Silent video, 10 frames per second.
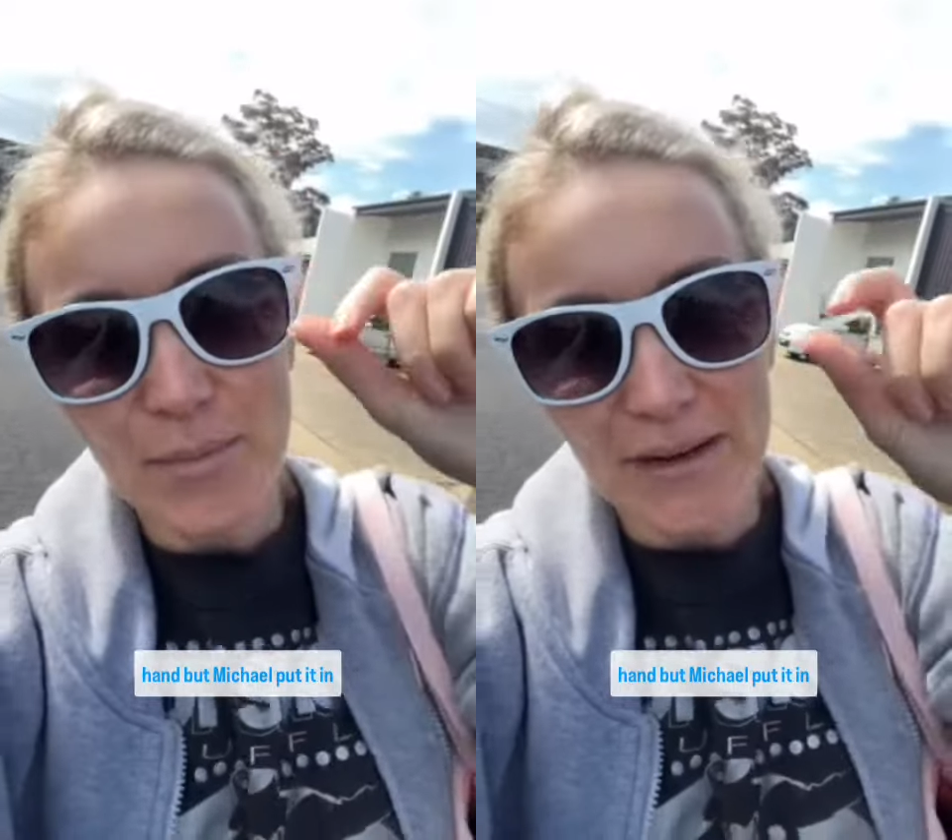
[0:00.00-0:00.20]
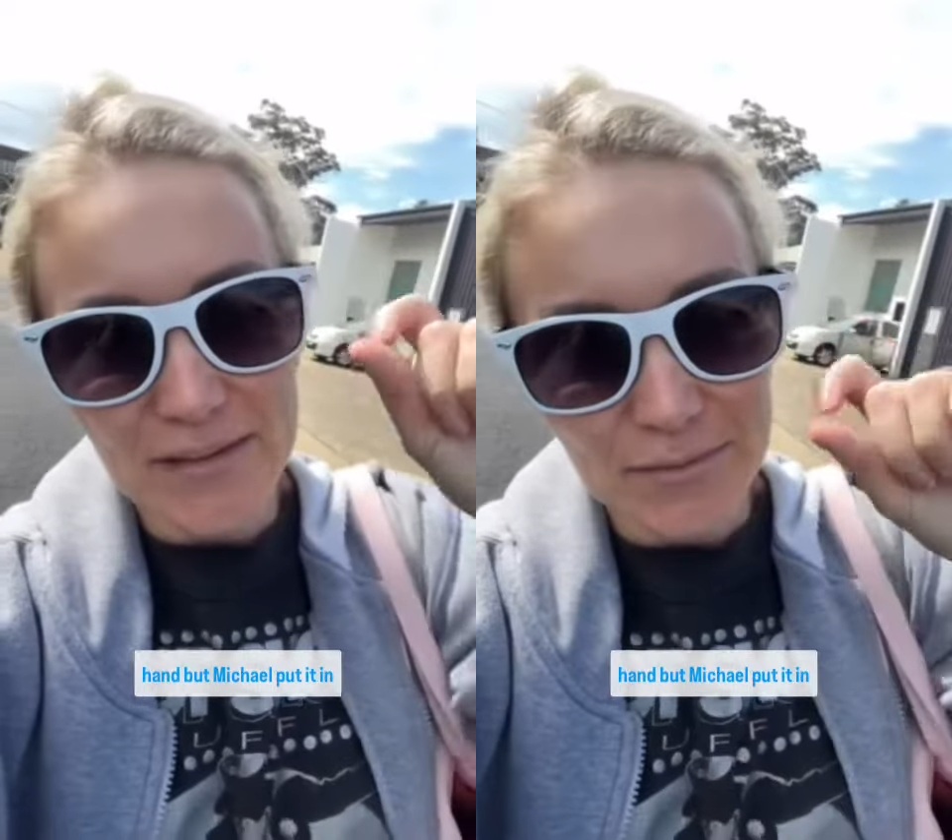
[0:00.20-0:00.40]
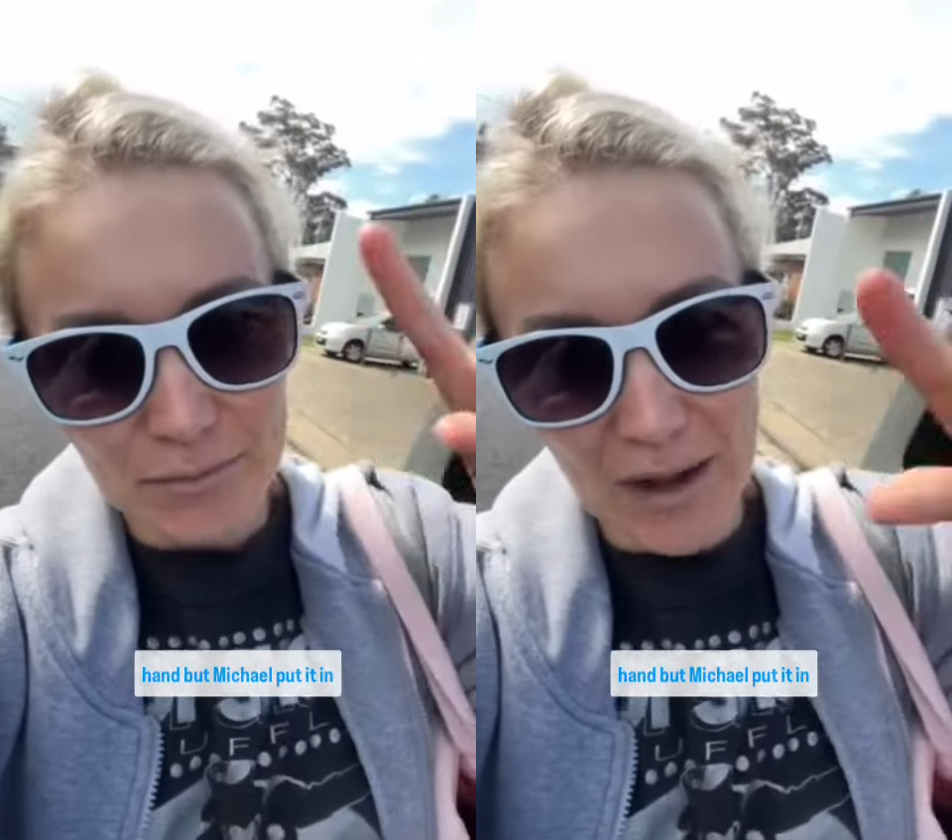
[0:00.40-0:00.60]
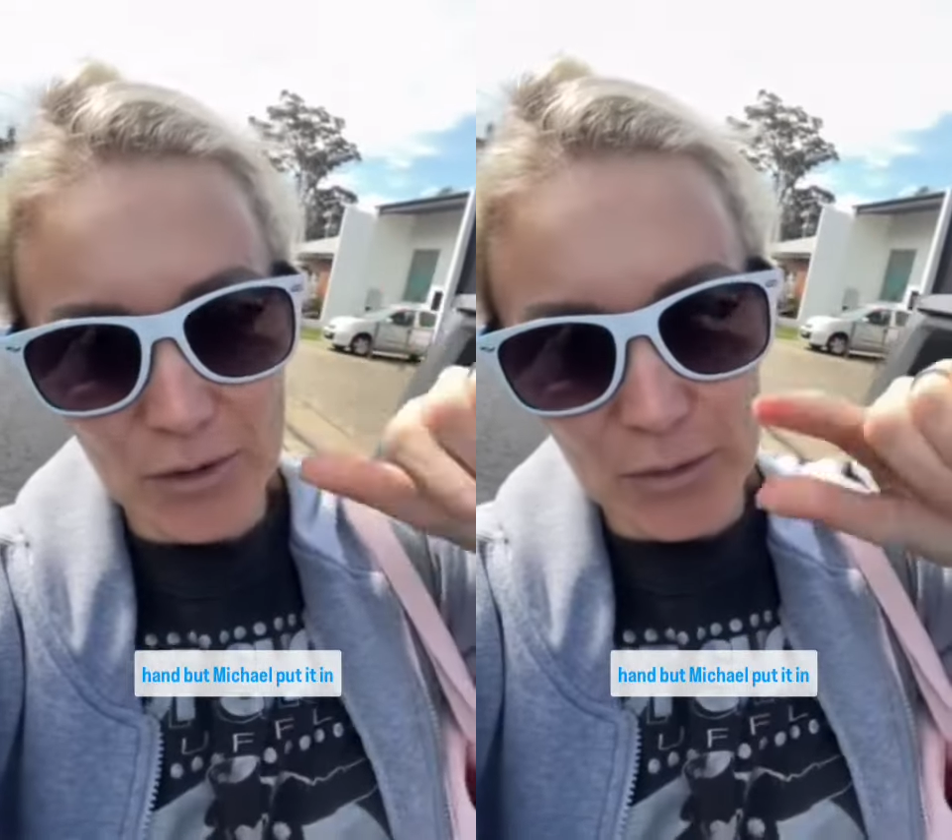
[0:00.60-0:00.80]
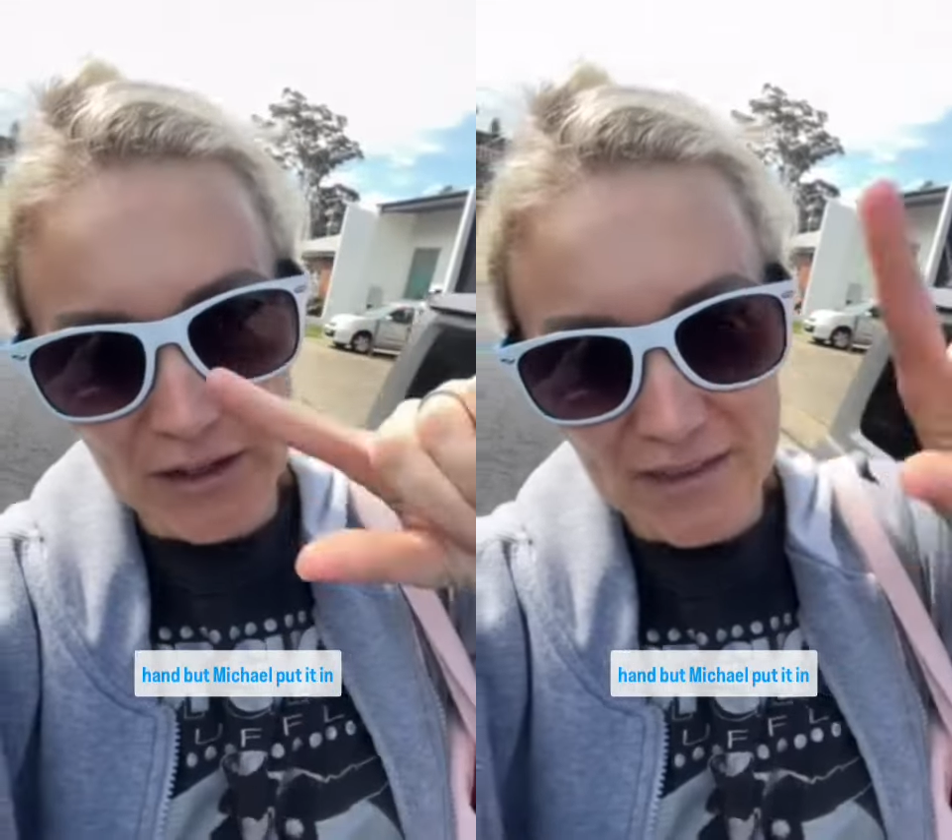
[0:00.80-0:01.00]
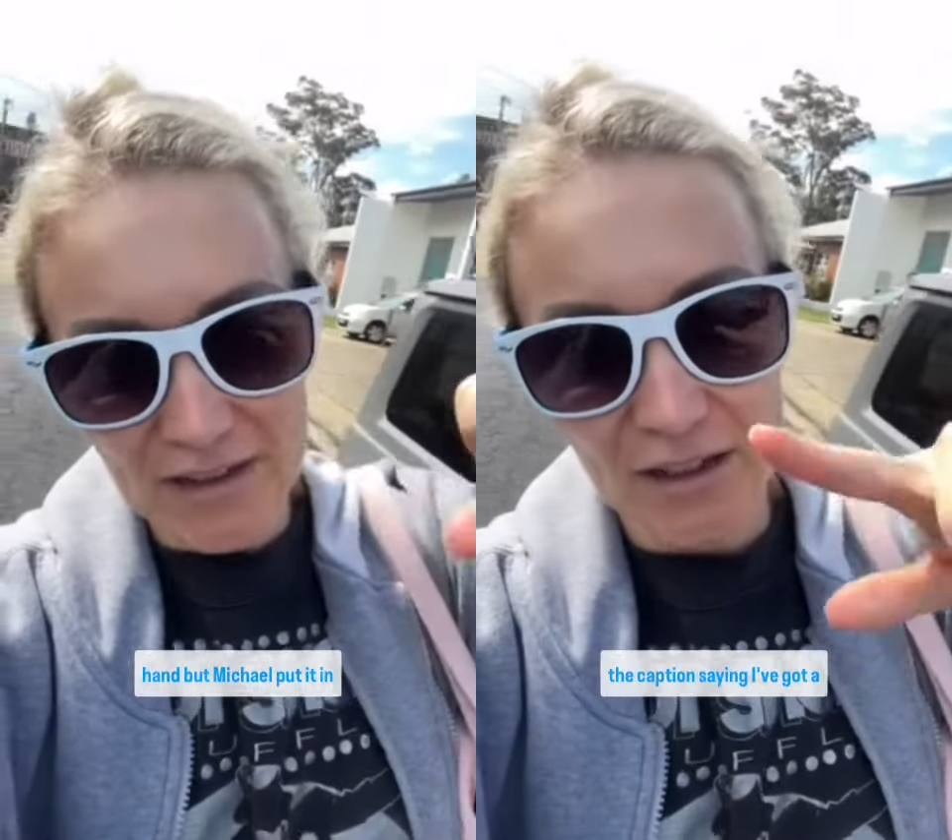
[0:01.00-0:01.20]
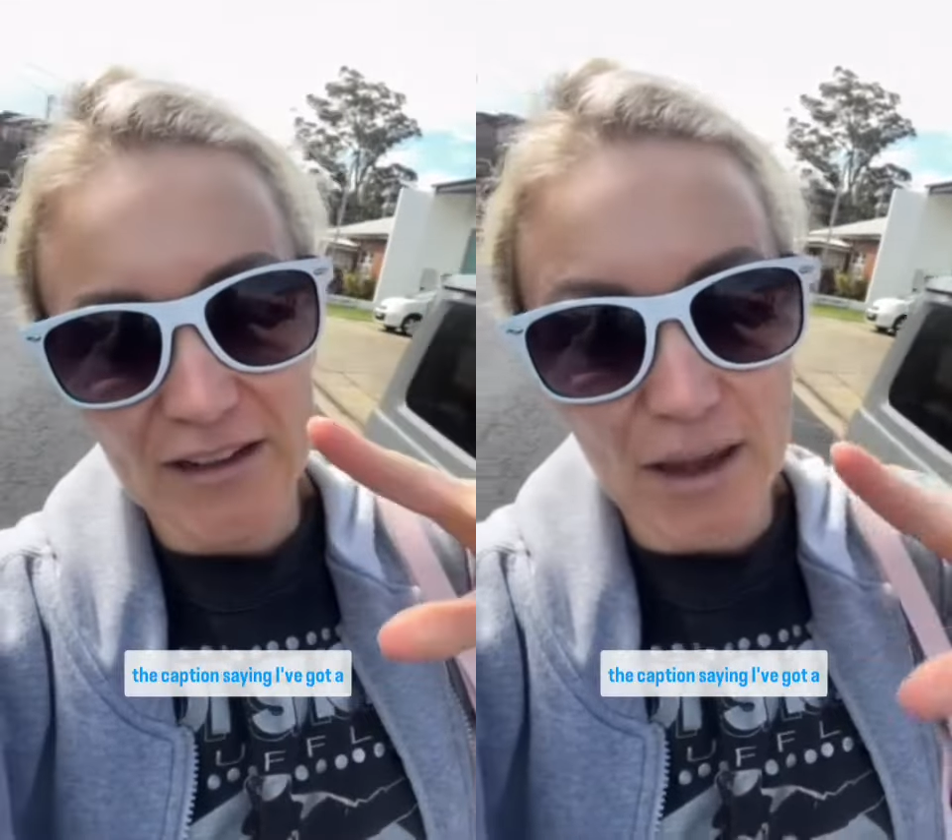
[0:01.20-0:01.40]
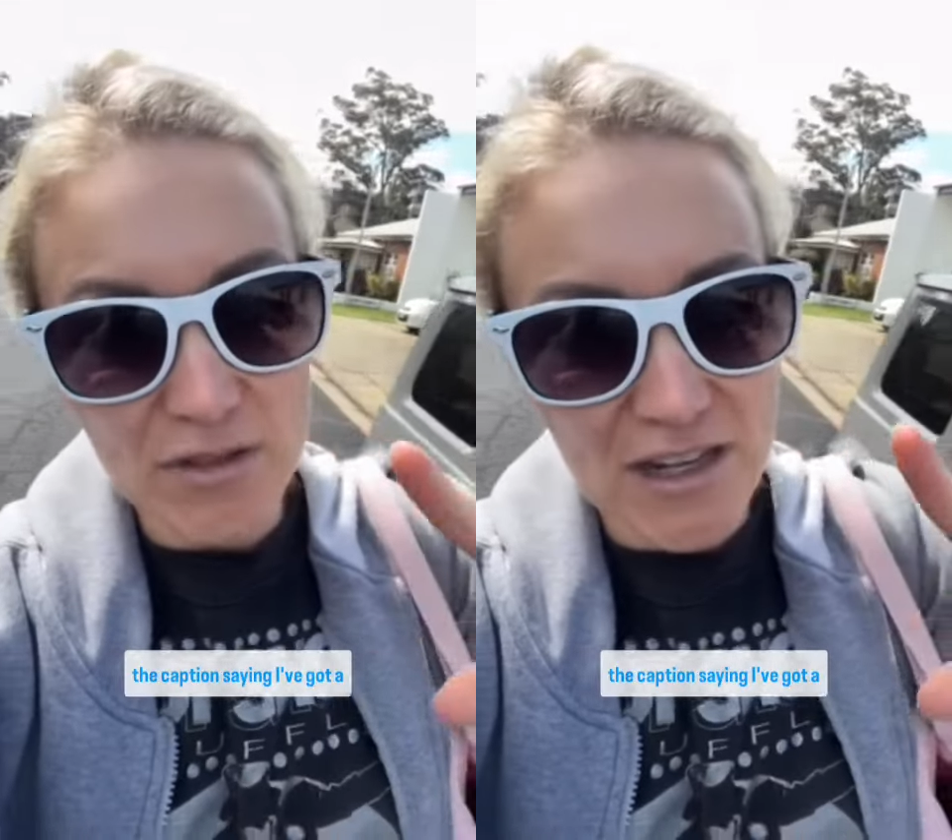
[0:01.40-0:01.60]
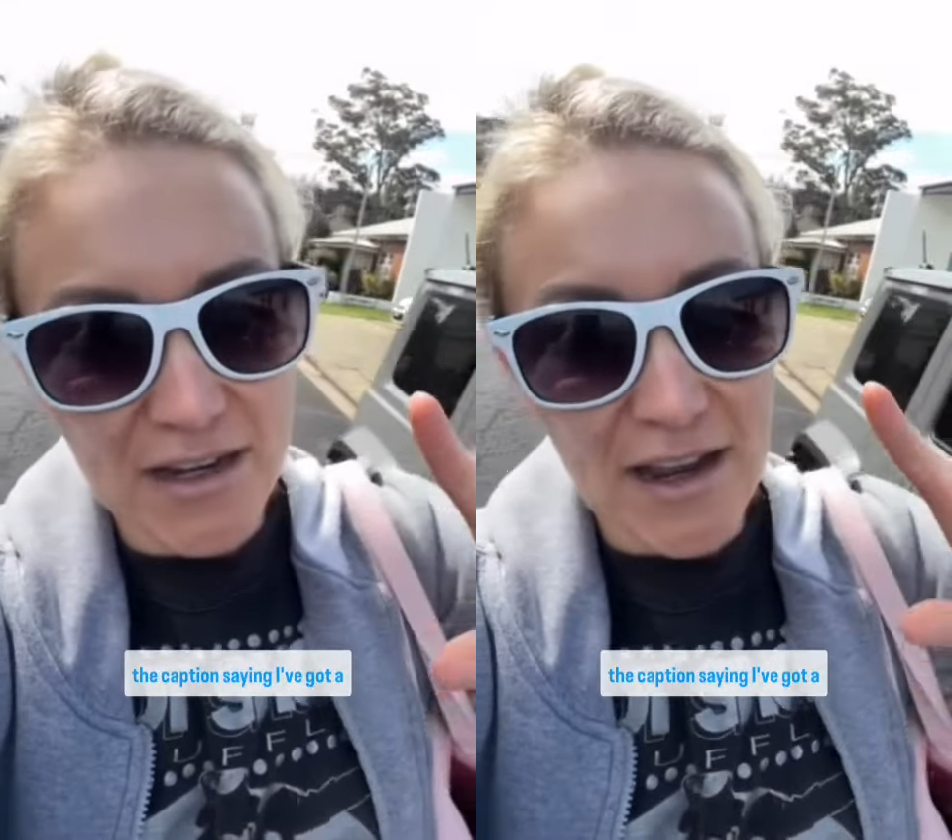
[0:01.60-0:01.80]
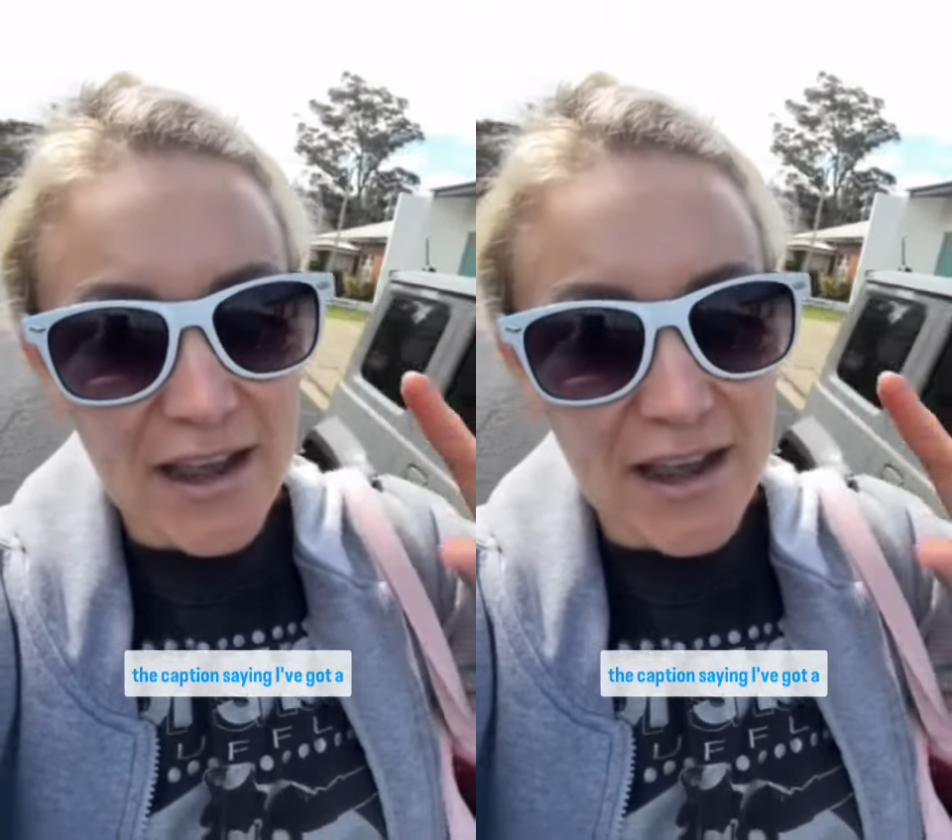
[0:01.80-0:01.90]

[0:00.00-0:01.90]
but Michael put it in the caption,